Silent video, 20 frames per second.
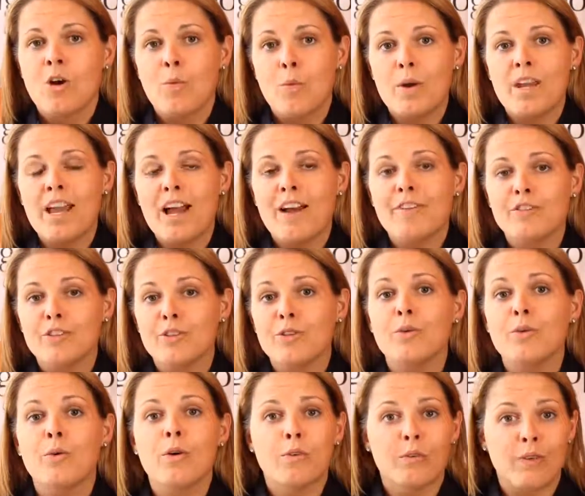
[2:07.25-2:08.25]
We have
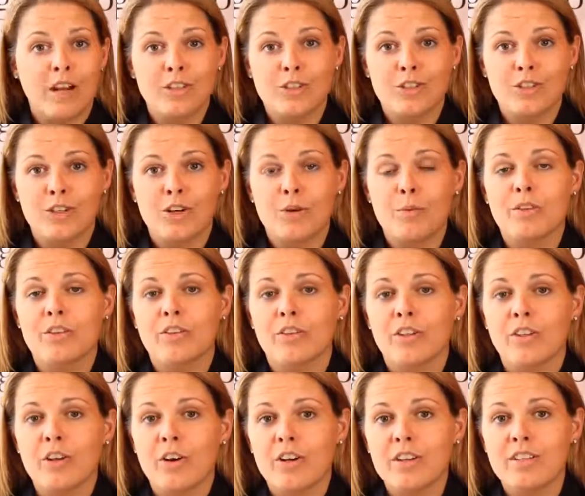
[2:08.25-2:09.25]
to register with the
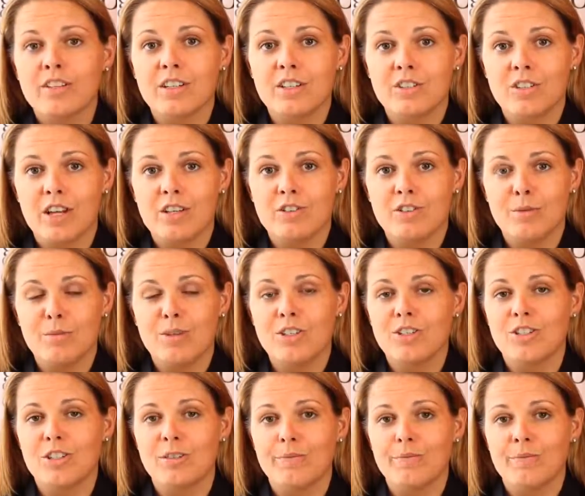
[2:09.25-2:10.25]
Securities and Exchange
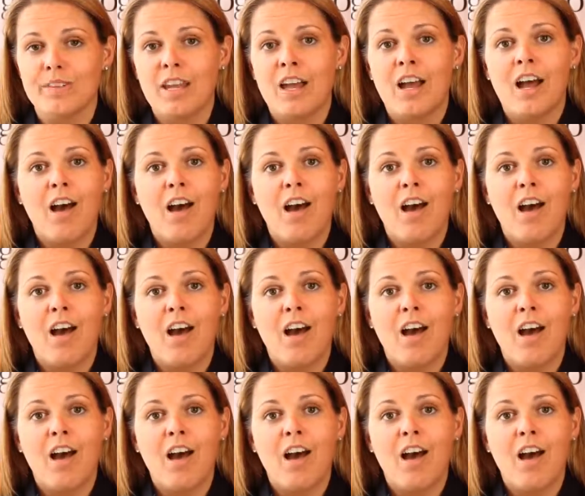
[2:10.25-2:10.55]
Commission,